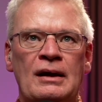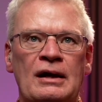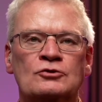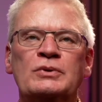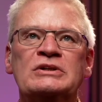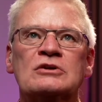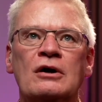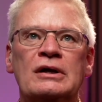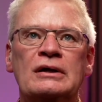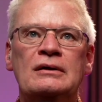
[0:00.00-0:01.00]
as we
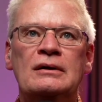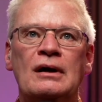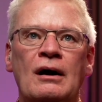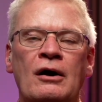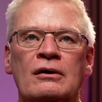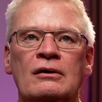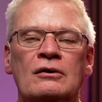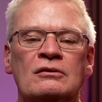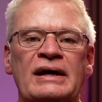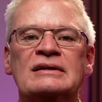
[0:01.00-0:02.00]
started our
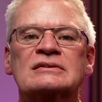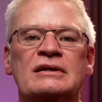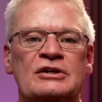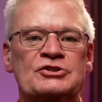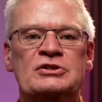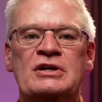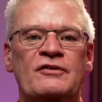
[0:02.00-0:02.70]
latest initiative